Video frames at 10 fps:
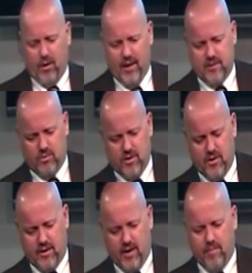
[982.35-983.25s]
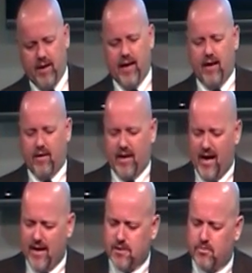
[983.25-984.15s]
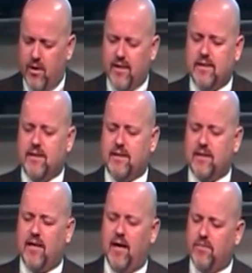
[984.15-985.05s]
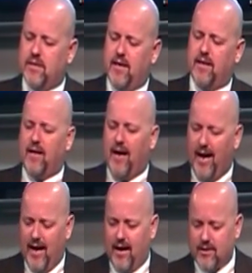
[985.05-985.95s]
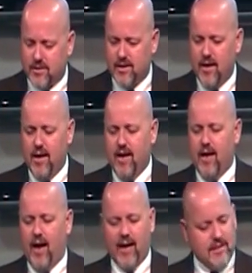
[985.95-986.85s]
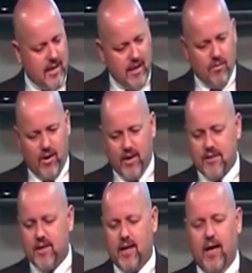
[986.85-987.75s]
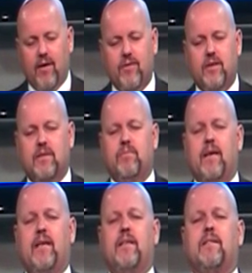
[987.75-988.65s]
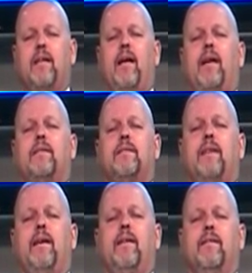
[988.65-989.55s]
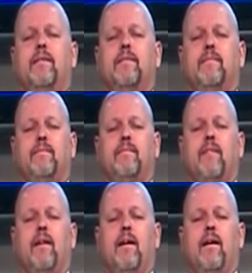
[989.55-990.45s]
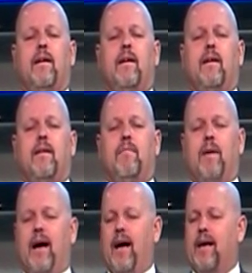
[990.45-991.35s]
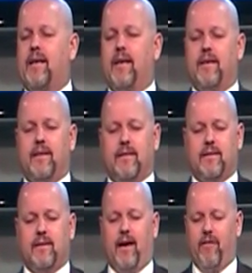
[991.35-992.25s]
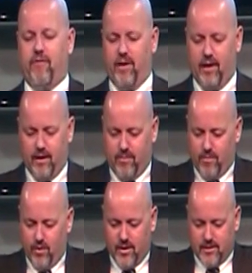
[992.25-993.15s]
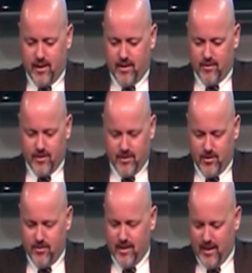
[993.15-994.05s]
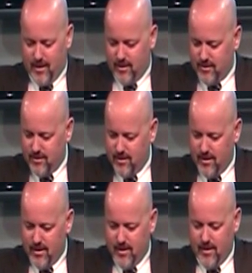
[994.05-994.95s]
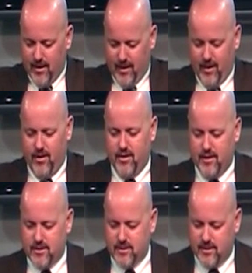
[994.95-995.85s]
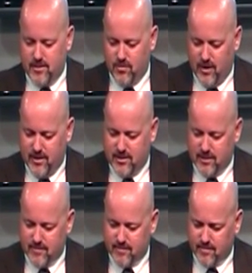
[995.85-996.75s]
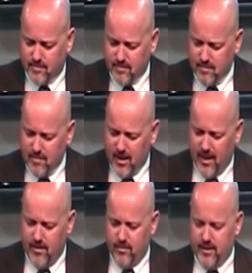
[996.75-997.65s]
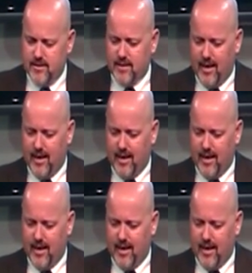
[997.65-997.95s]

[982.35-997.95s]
place when you come in and God's presence comes into the house, I tell you what, it's enough to just make you stand still. My goodness, I feel him. What is he going to do now? And here in this situation, he reached